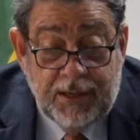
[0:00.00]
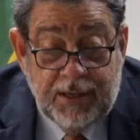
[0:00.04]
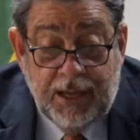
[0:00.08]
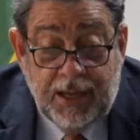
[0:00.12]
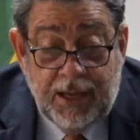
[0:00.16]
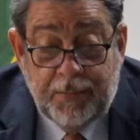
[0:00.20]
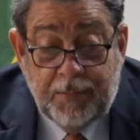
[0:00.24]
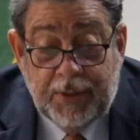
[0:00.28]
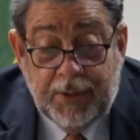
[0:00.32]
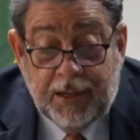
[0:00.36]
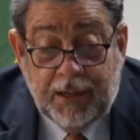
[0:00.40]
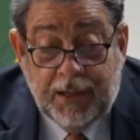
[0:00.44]

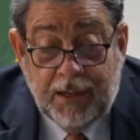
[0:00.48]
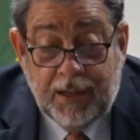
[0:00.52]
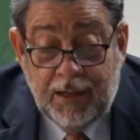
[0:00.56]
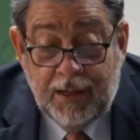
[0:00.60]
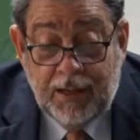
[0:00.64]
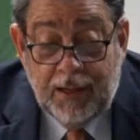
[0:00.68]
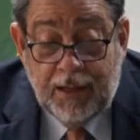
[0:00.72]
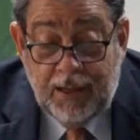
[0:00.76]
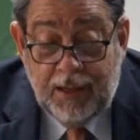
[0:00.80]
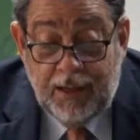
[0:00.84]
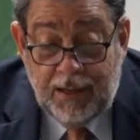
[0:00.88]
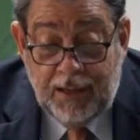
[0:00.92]
epic
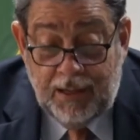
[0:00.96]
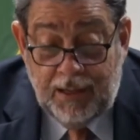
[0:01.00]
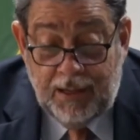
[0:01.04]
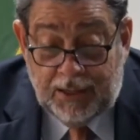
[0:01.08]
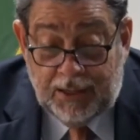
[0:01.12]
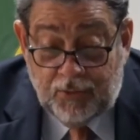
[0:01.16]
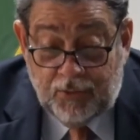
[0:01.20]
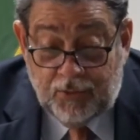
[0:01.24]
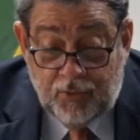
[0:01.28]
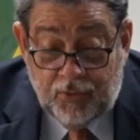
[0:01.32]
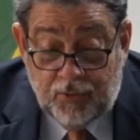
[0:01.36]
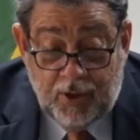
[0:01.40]

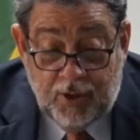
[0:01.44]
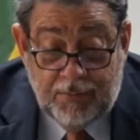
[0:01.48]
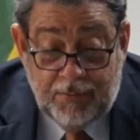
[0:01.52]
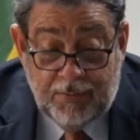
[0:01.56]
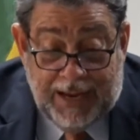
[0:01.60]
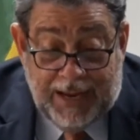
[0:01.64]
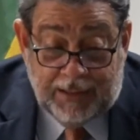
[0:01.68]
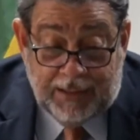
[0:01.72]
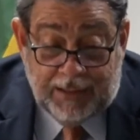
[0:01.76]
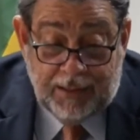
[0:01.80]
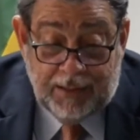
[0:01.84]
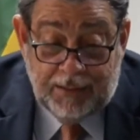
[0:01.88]
electoral
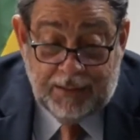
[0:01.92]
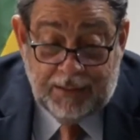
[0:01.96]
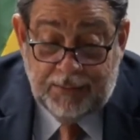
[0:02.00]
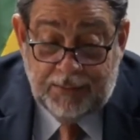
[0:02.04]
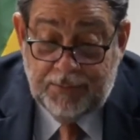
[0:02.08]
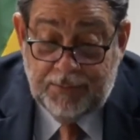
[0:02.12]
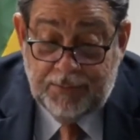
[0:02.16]
battle